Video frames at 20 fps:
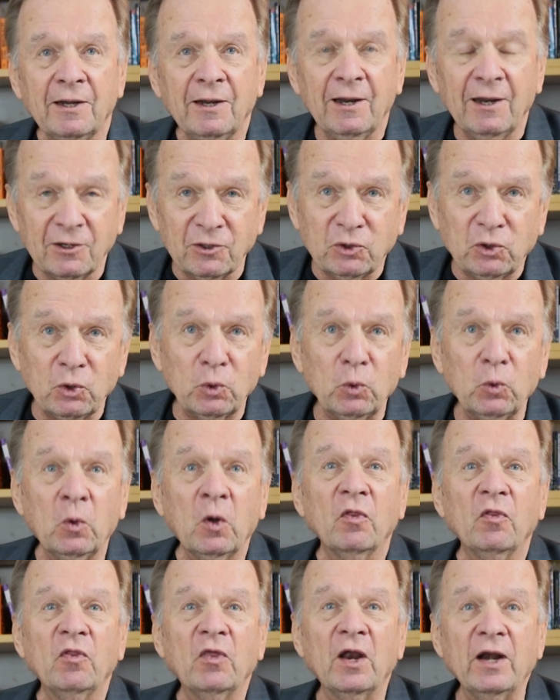into
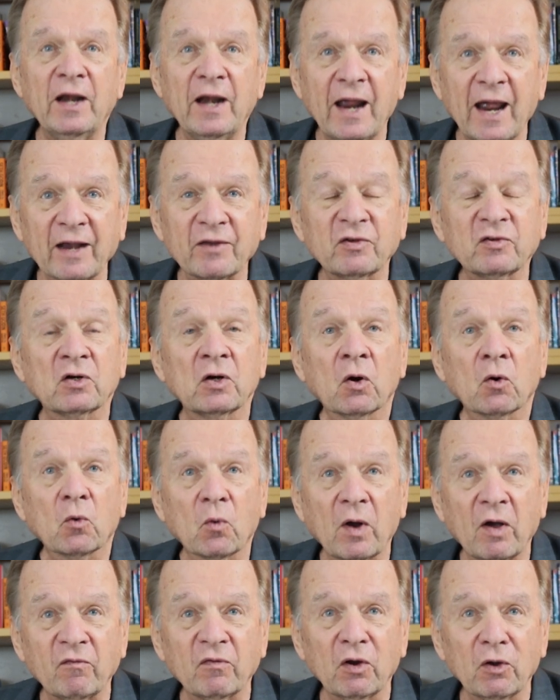the next
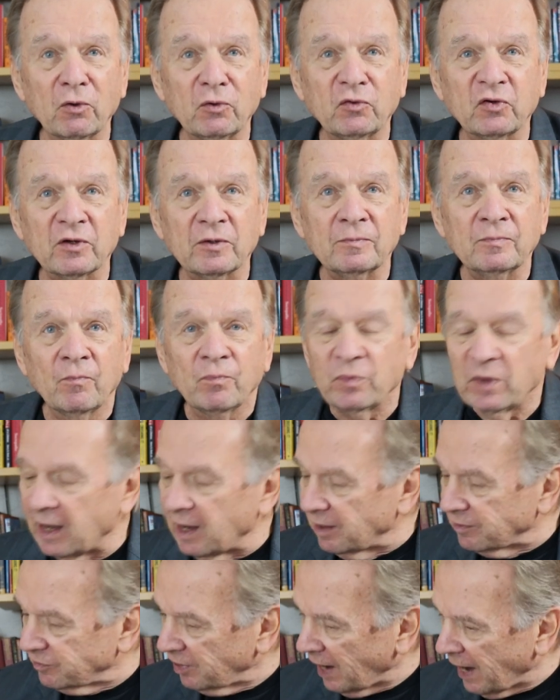revolution.
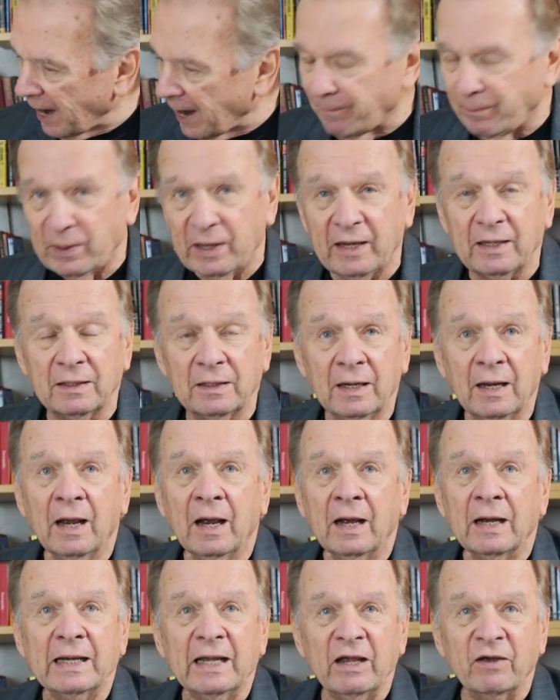It's happening.
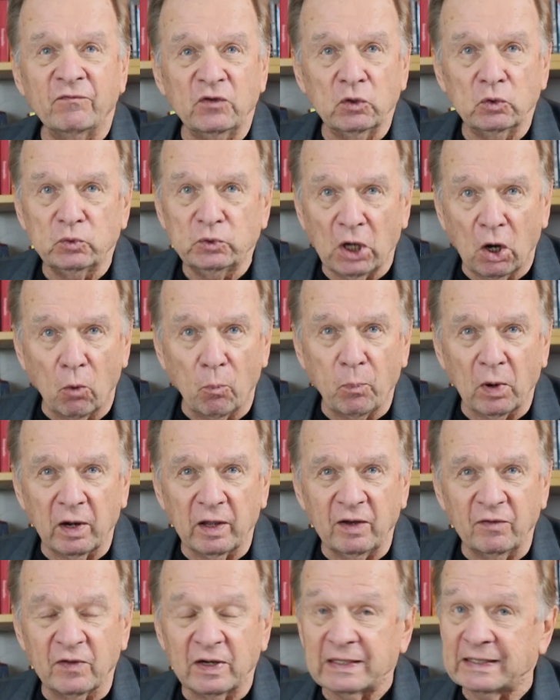If you don't
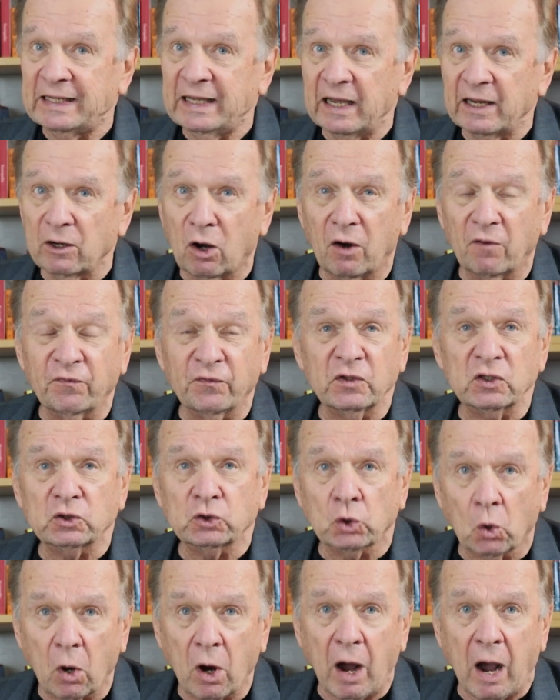believe it, get off the
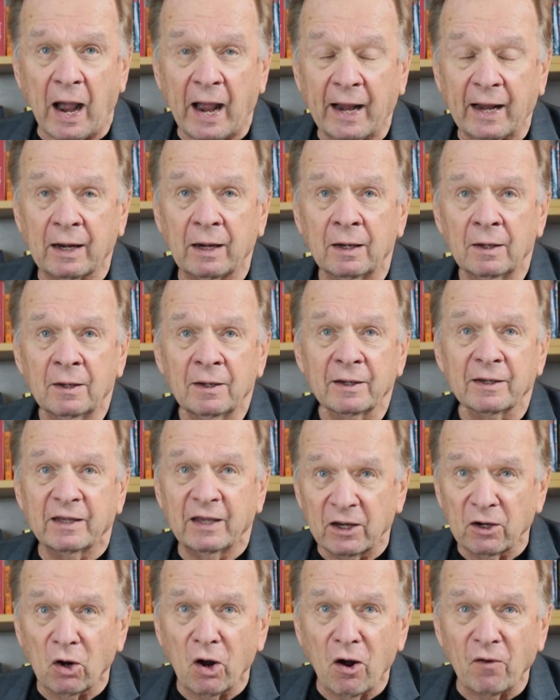track,
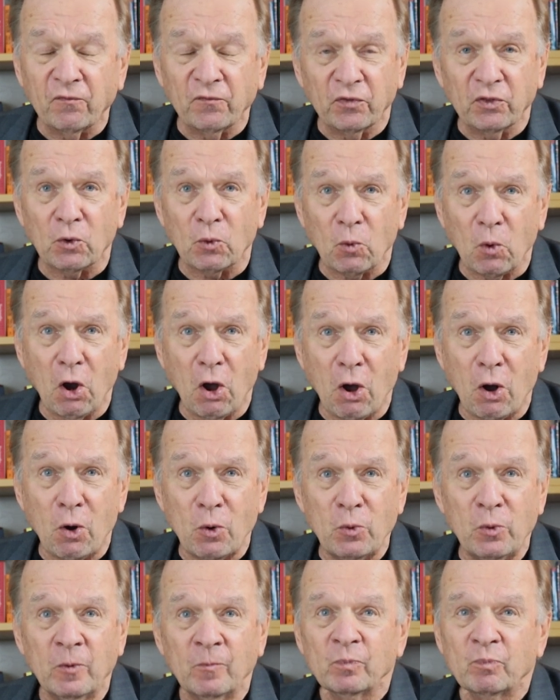get off the
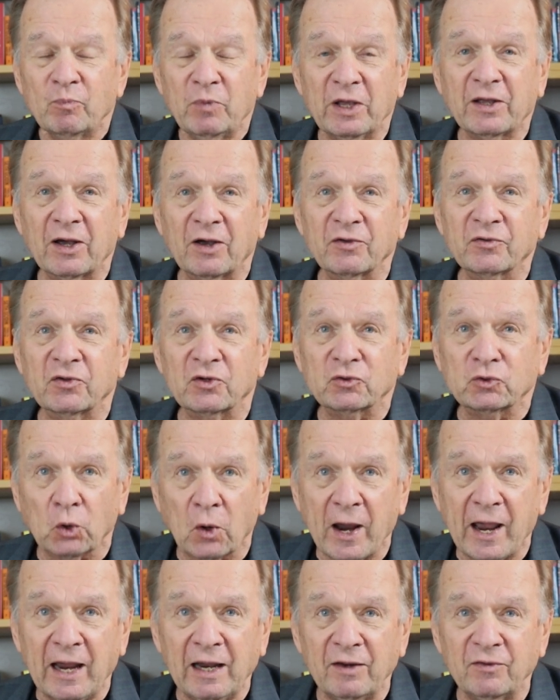road, because the
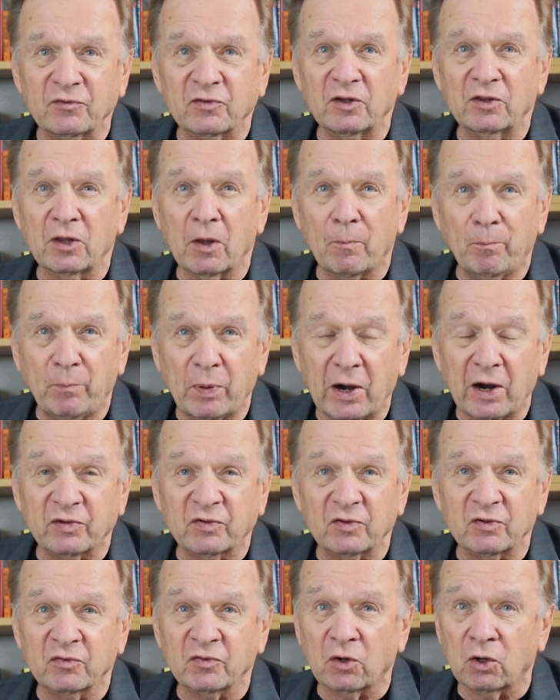trains and the
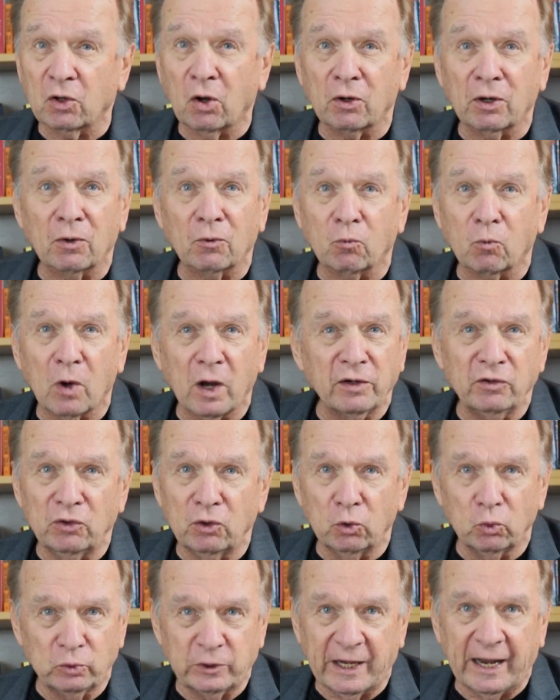buses are going to run
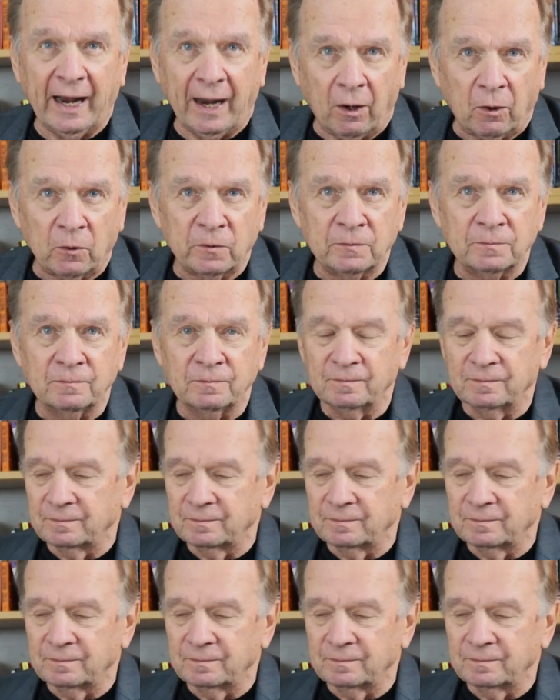you down.